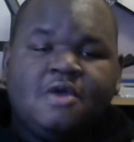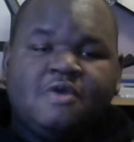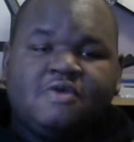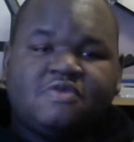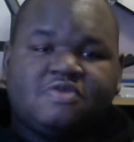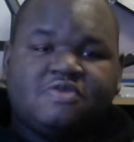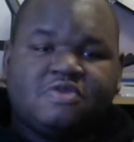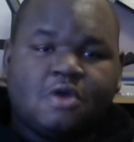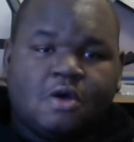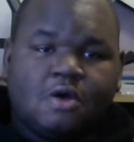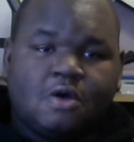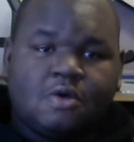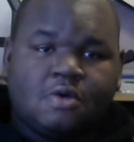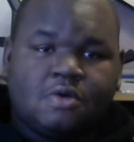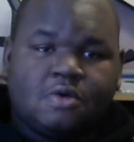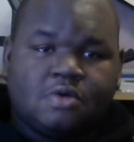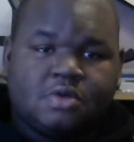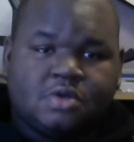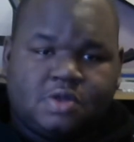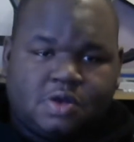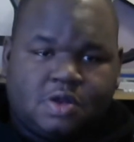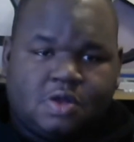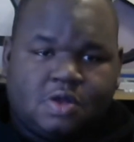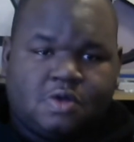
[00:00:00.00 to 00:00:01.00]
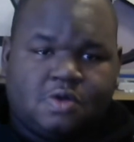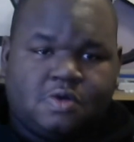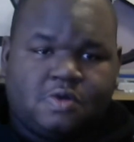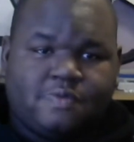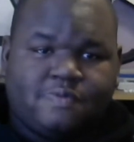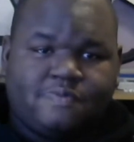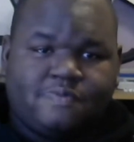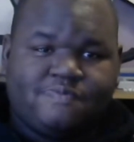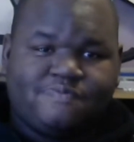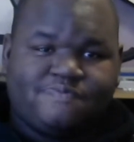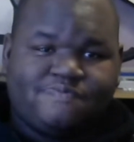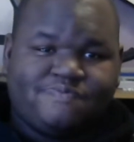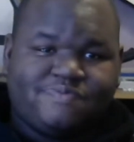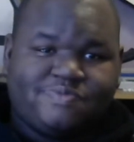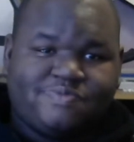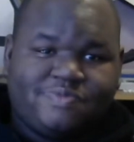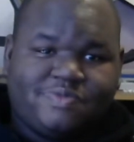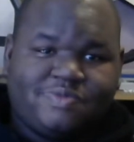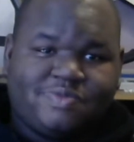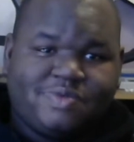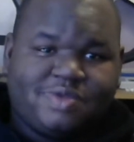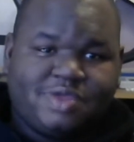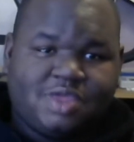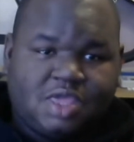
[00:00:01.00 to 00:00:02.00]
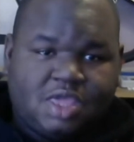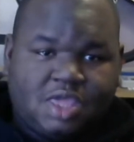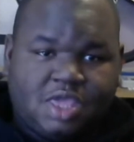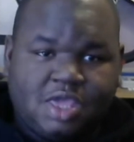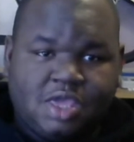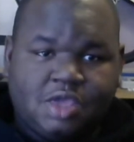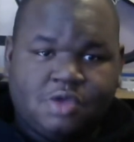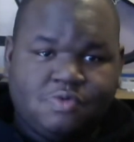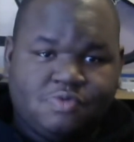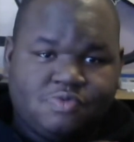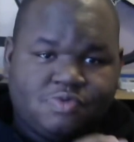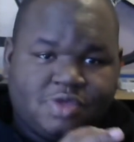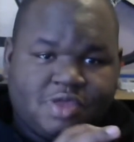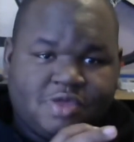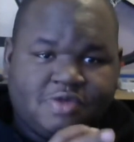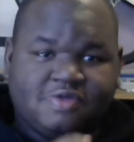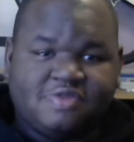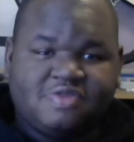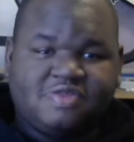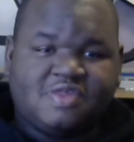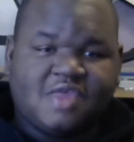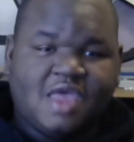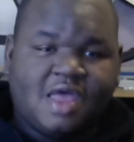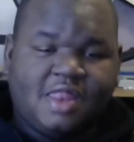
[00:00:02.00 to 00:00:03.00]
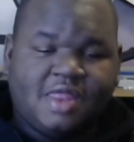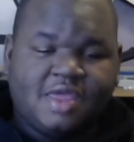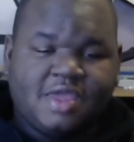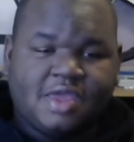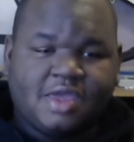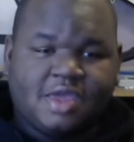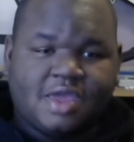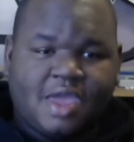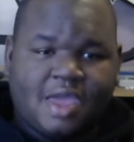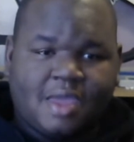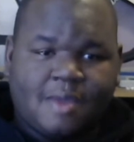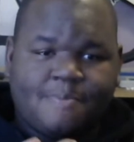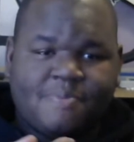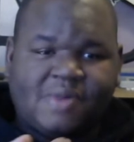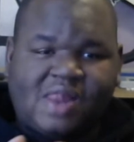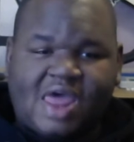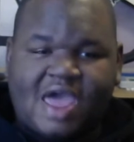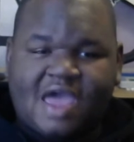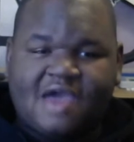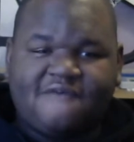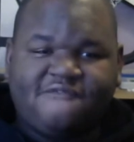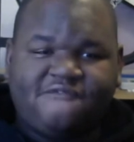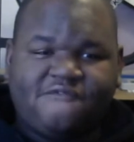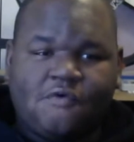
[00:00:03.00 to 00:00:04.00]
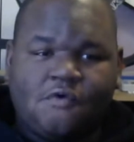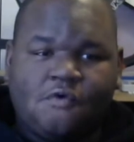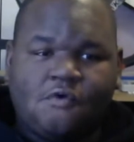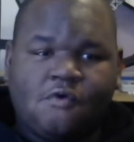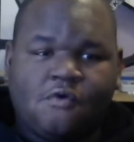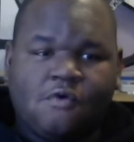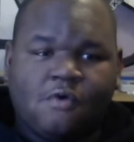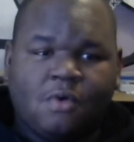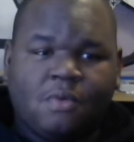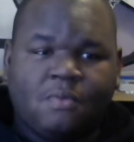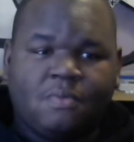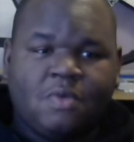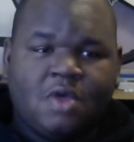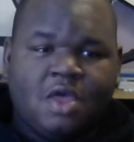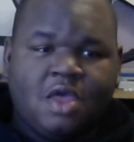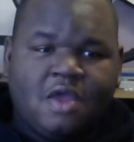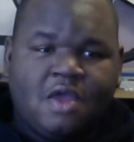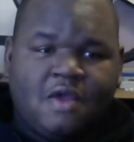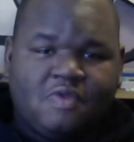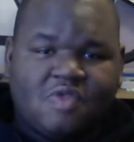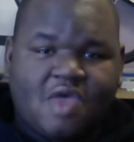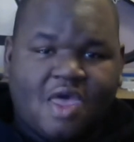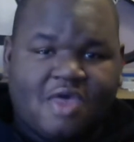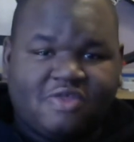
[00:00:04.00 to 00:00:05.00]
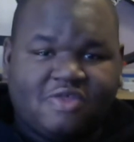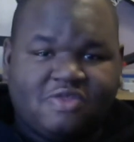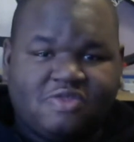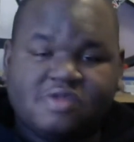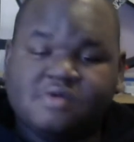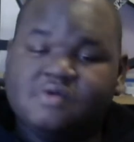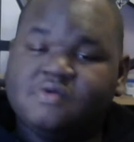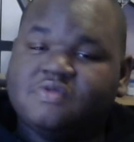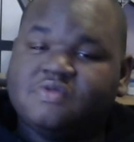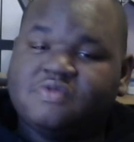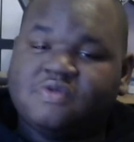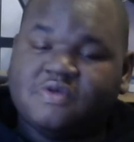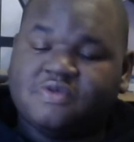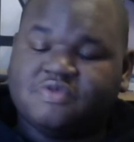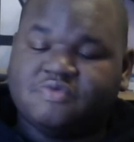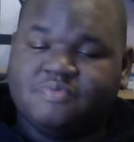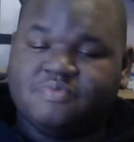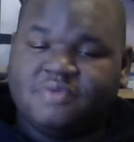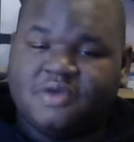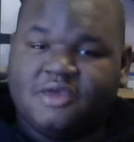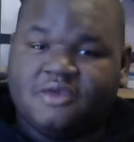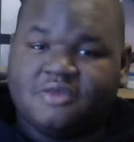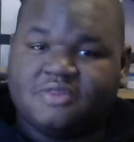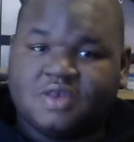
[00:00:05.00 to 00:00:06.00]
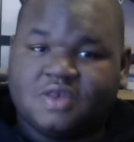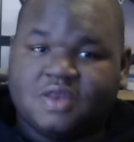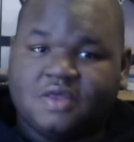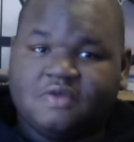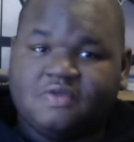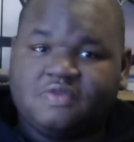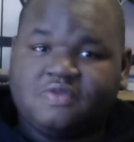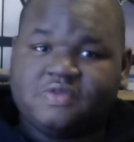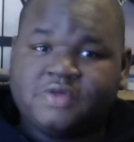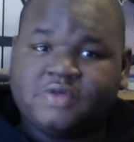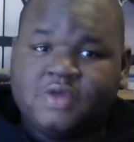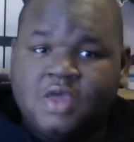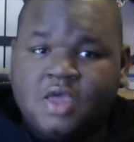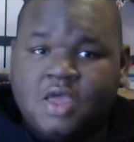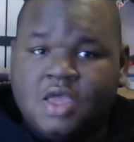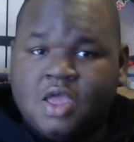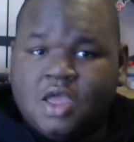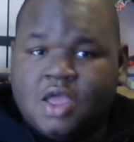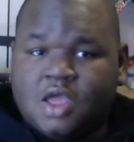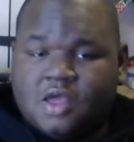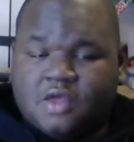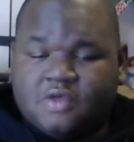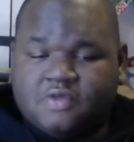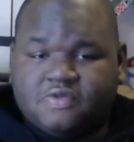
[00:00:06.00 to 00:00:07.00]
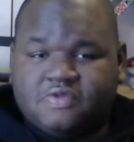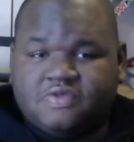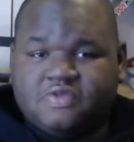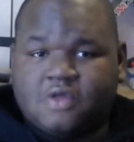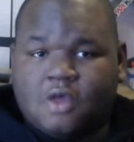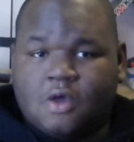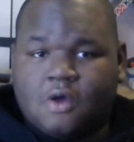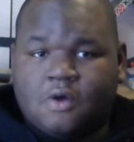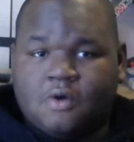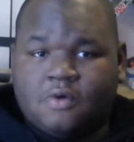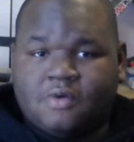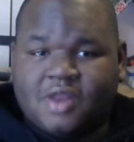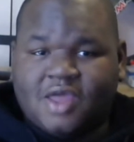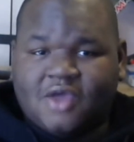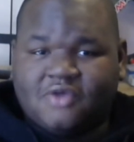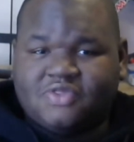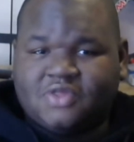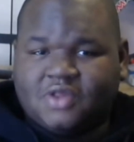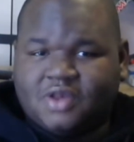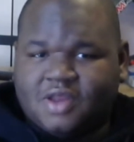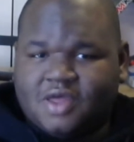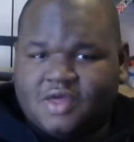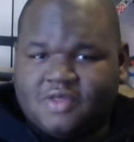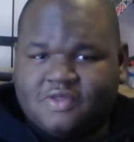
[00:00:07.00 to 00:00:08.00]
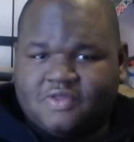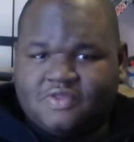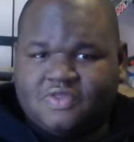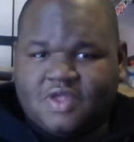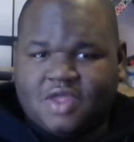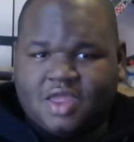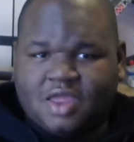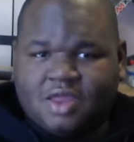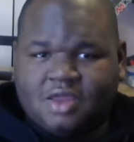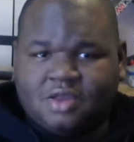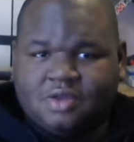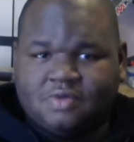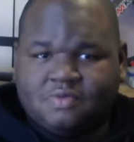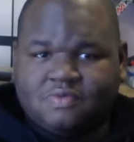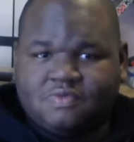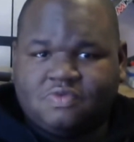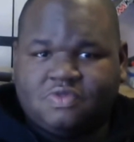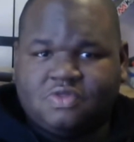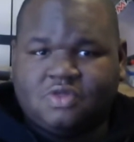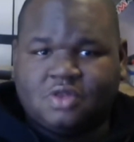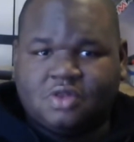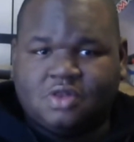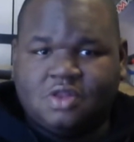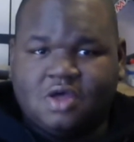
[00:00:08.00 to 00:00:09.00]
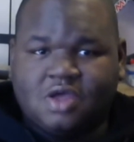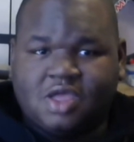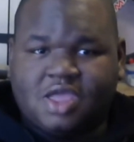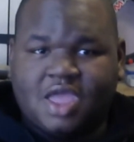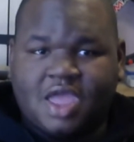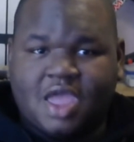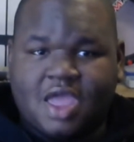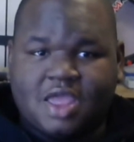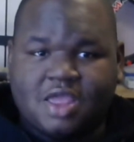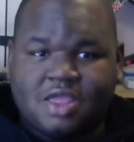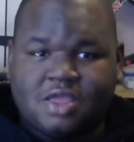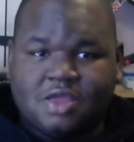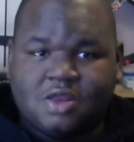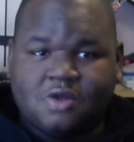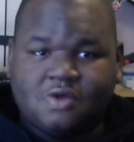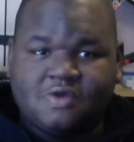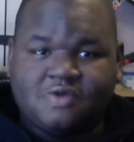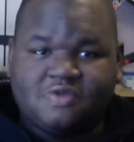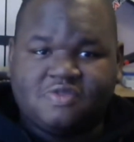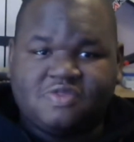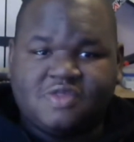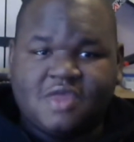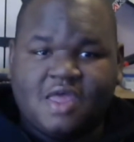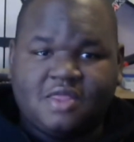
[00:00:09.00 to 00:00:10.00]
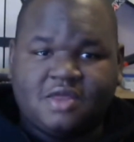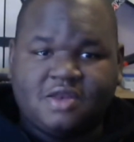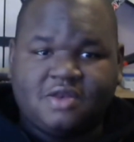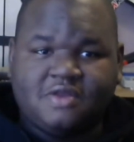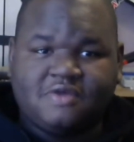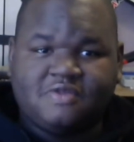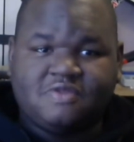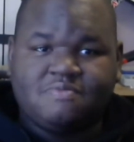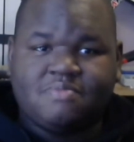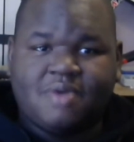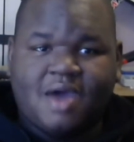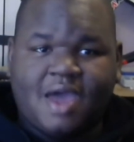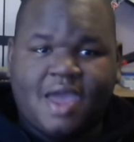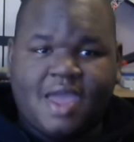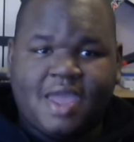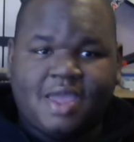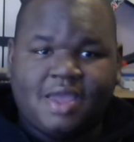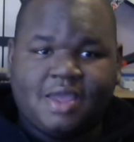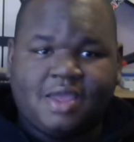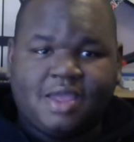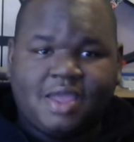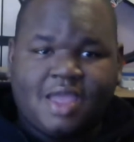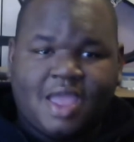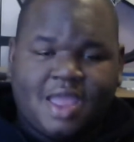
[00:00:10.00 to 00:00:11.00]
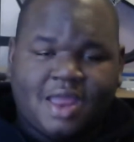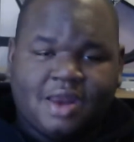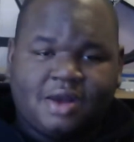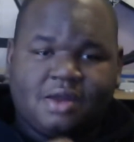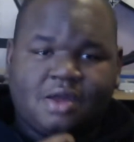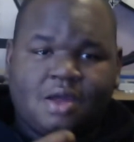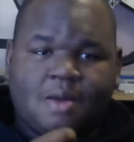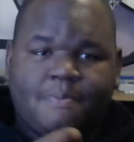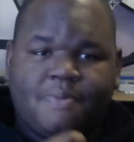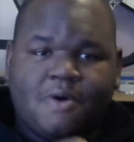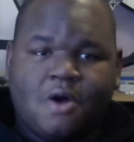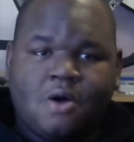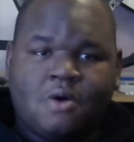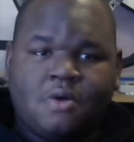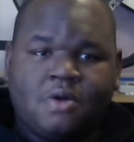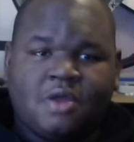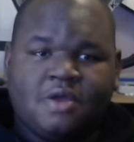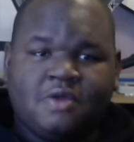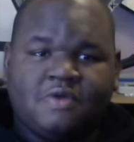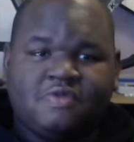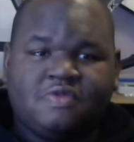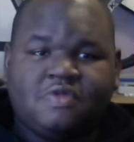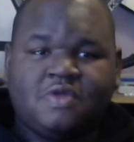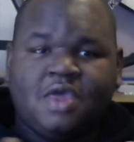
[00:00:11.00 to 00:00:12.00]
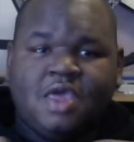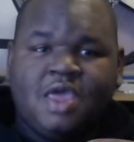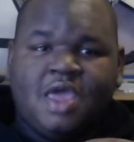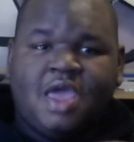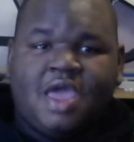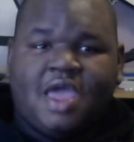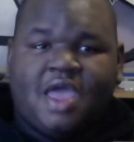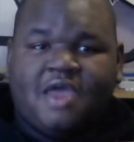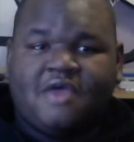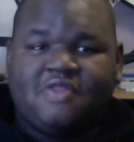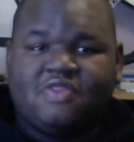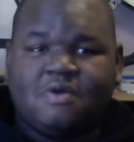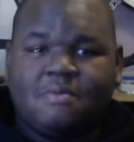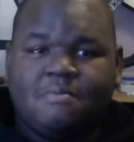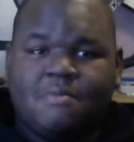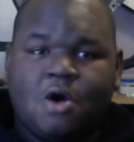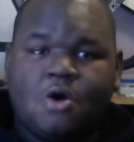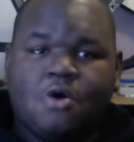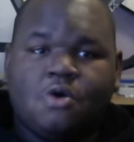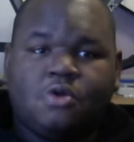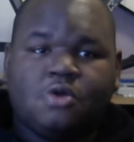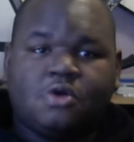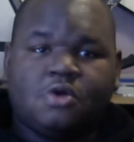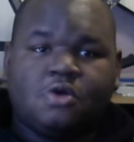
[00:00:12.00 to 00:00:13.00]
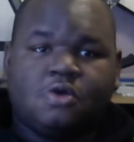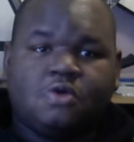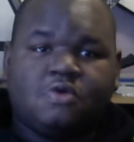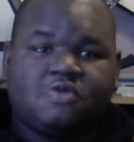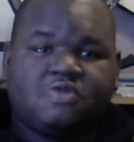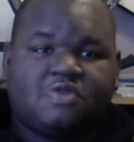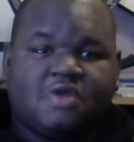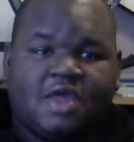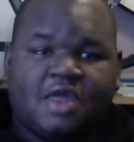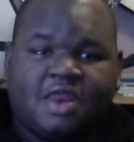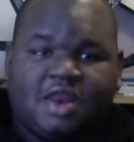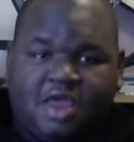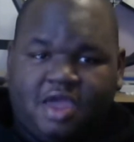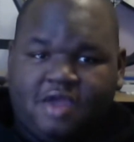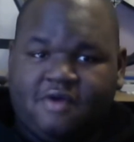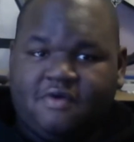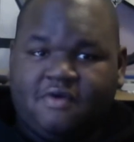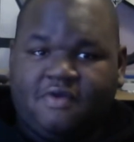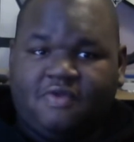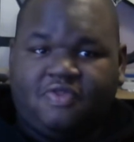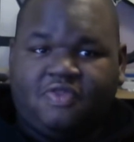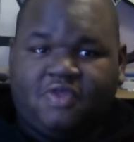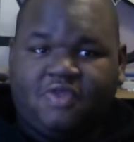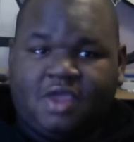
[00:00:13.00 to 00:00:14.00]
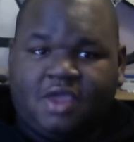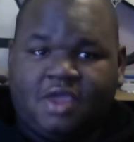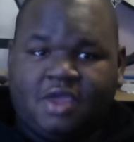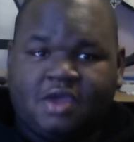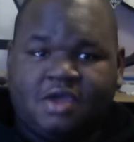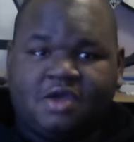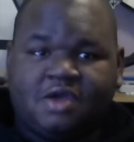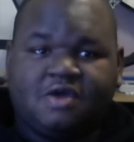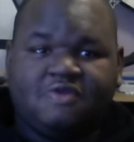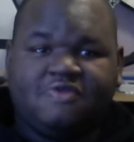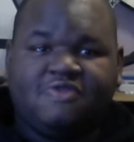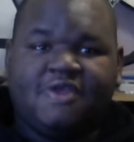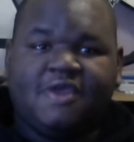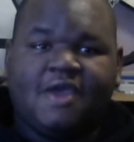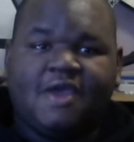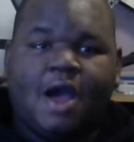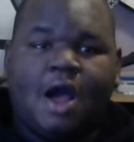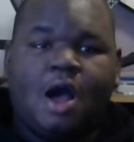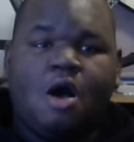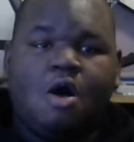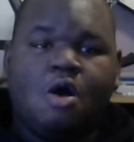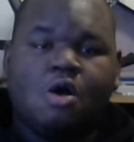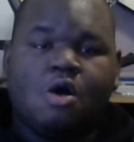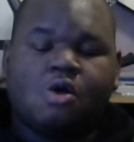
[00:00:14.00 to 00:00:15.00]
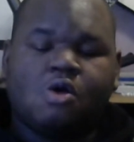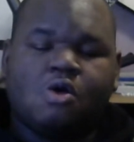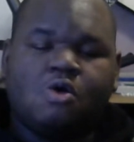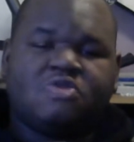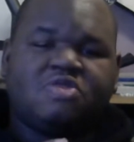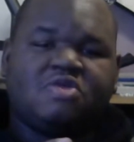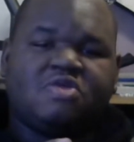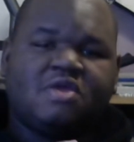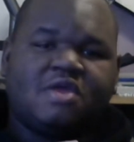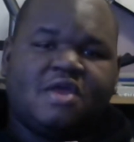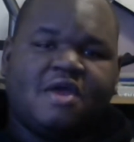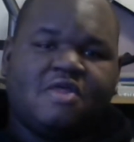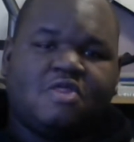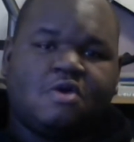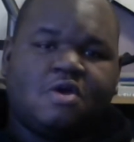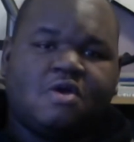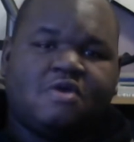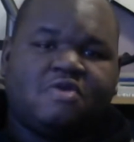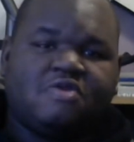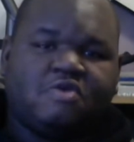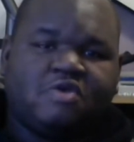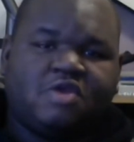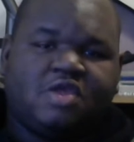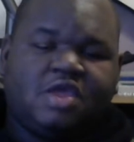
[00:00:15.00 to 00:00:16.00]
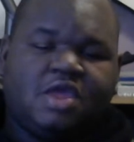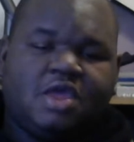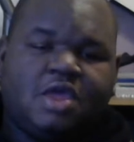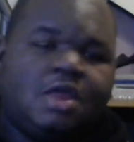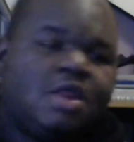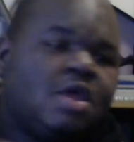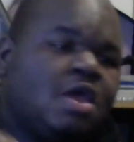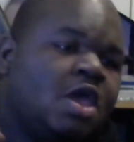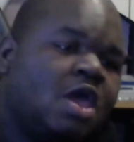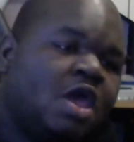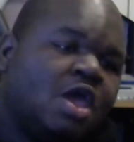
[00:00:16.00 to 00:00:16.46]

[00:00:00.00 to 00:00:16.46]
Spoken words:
So he's selling a platform that suits his business, and so that's another thing to look at. He's selling this bike and the components and the motors and everything because they all go together as a kit.